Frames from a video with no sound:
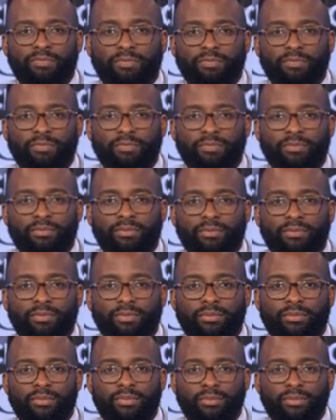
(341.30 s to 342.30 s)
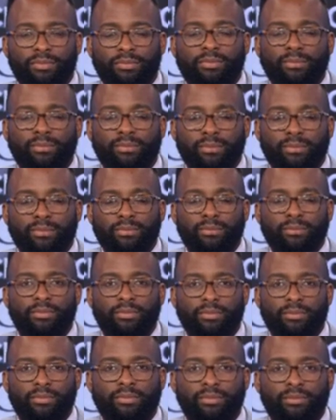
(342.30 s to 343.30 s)

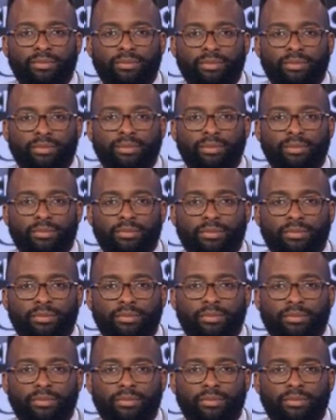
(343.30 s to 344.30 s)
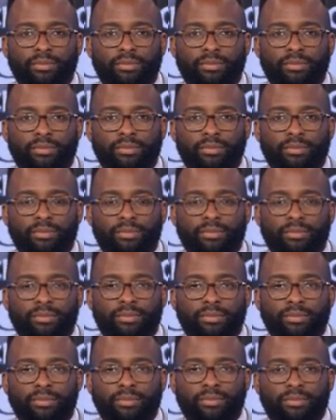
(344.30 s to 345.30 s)

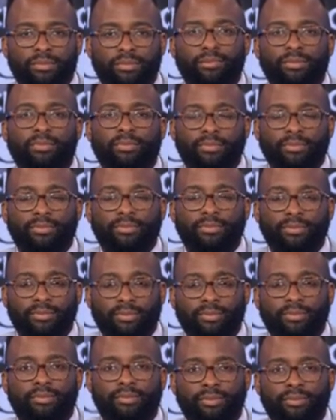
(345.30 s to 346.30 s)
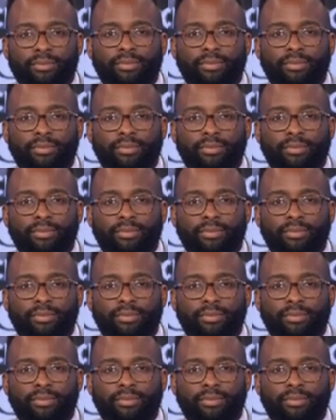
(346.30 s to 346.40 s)
No words are spoken by the person on screen.